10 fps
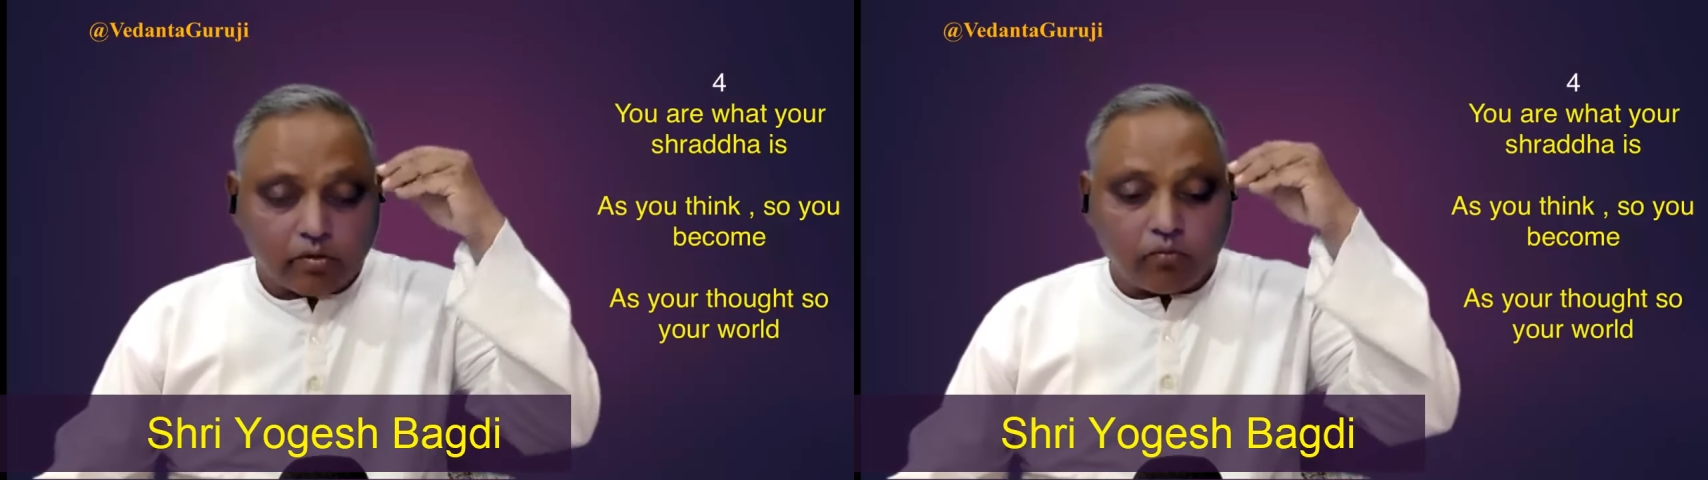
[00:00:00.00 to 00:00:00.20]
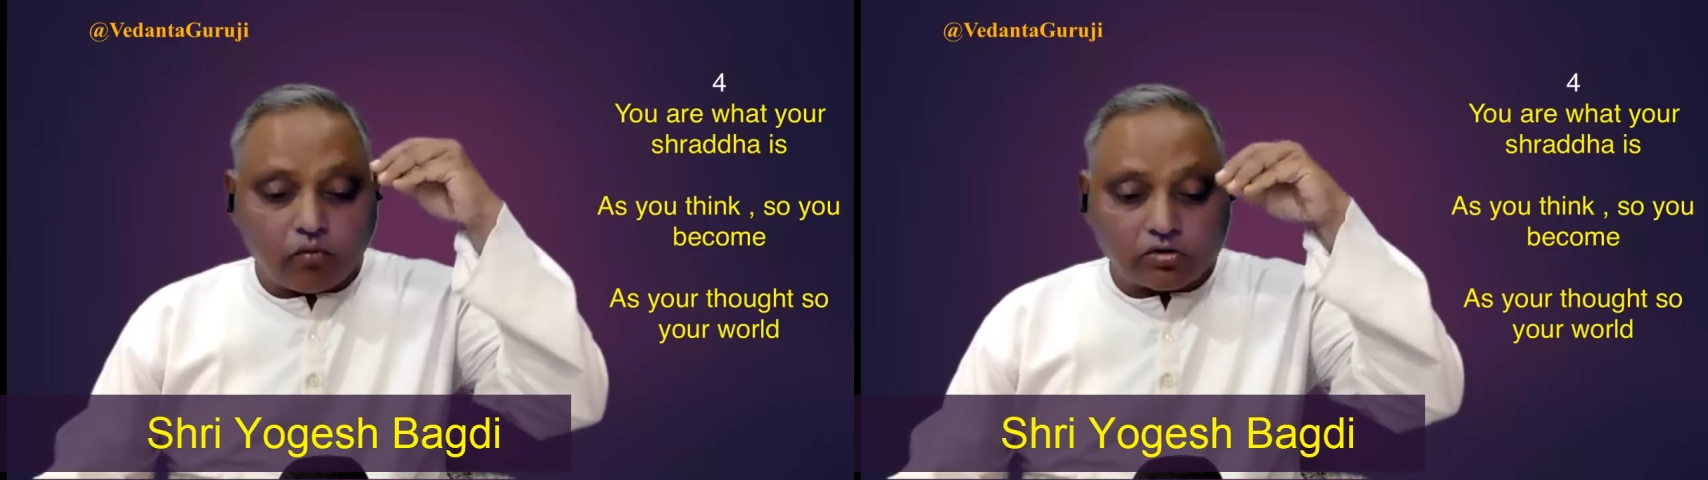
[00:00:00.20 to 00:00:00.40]

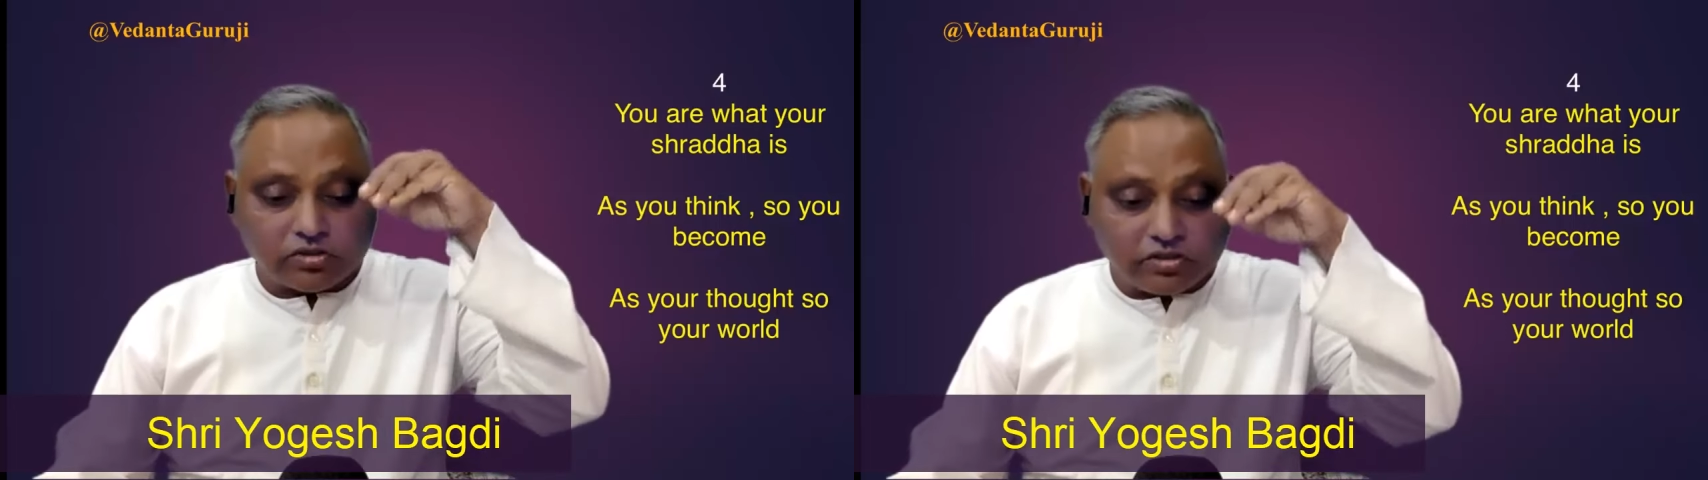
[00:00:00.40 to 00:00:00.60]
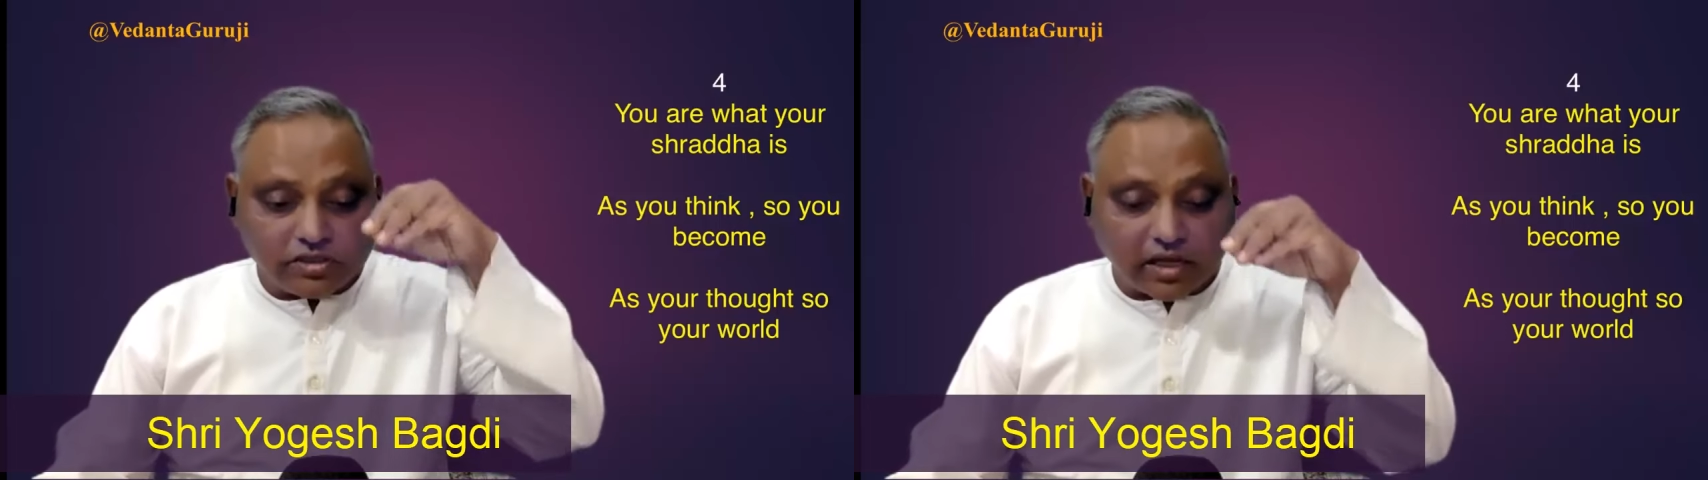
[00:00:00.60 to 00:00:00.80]

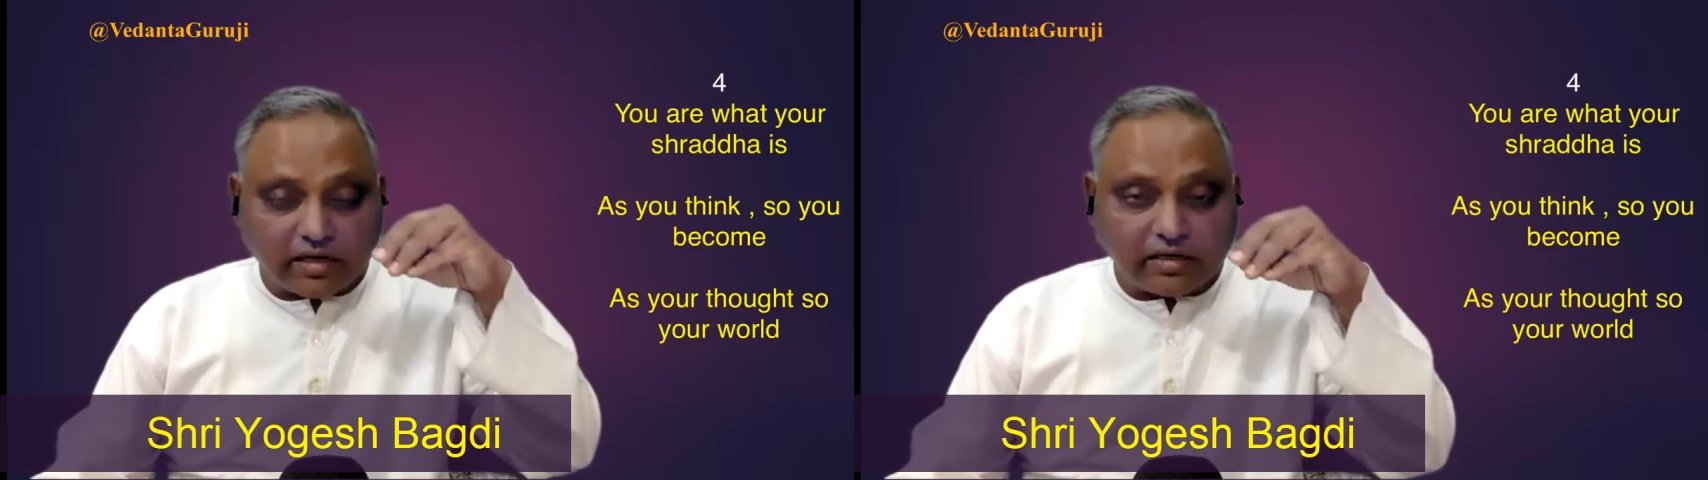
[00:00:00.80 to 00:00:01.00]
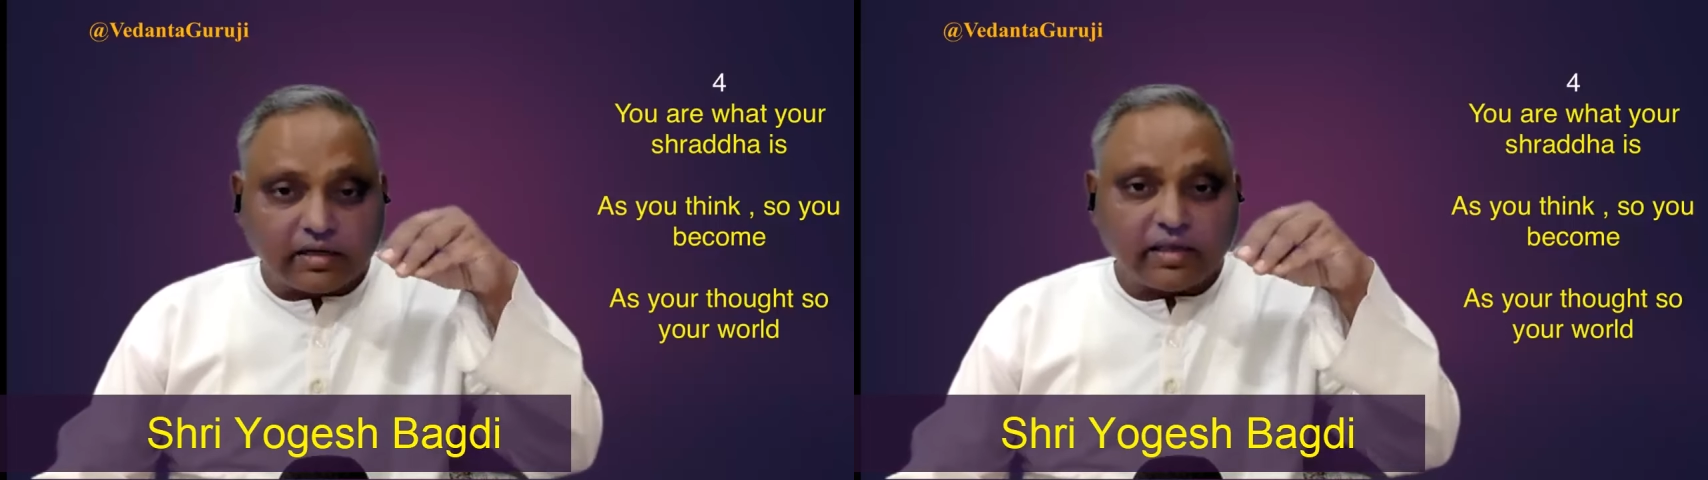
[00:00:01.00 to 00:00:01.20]
was
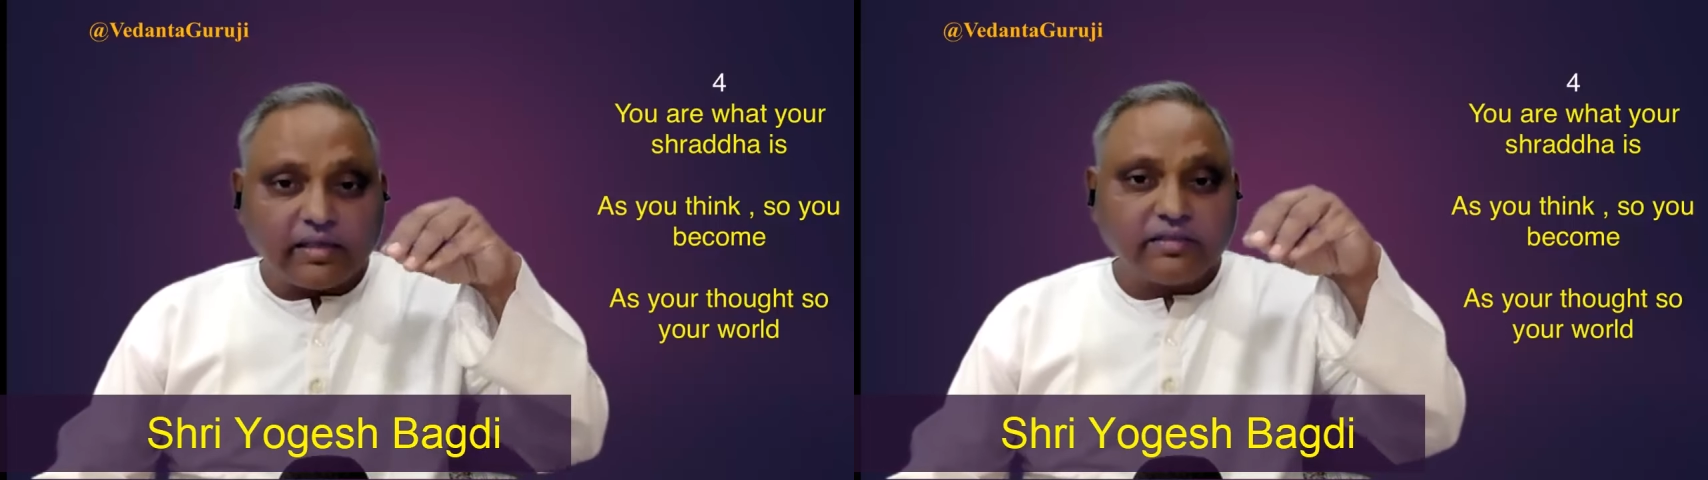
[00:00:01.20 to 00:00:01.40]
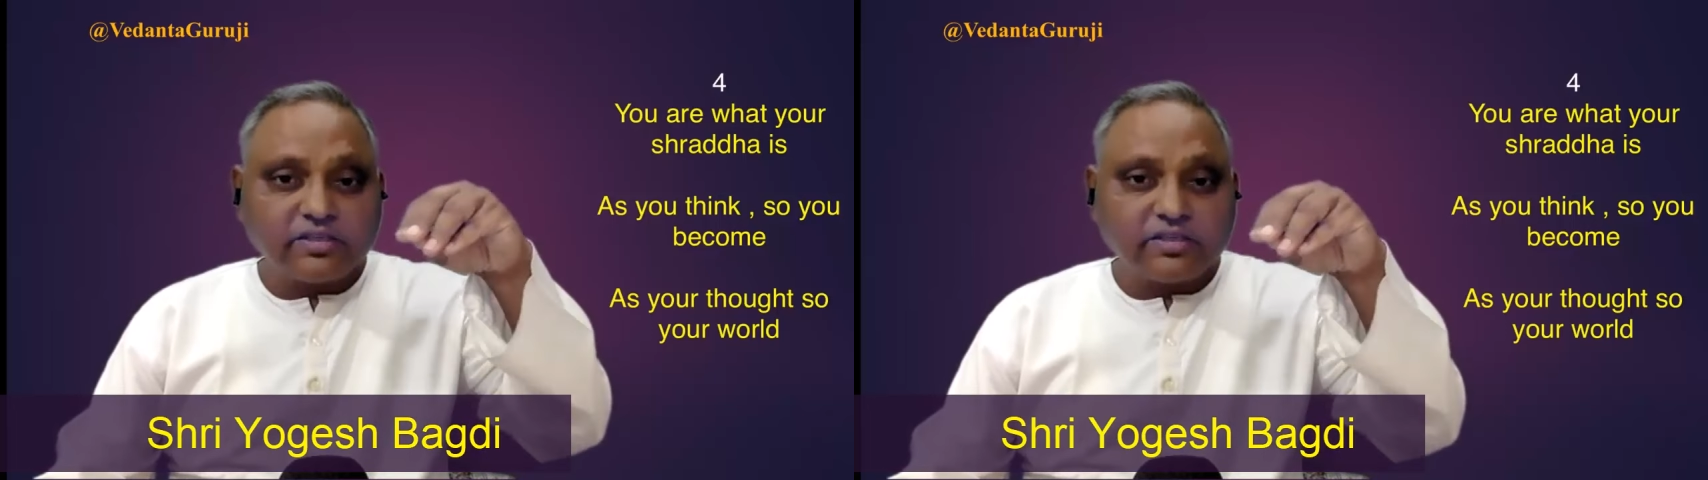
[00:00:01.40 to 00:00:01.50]
done in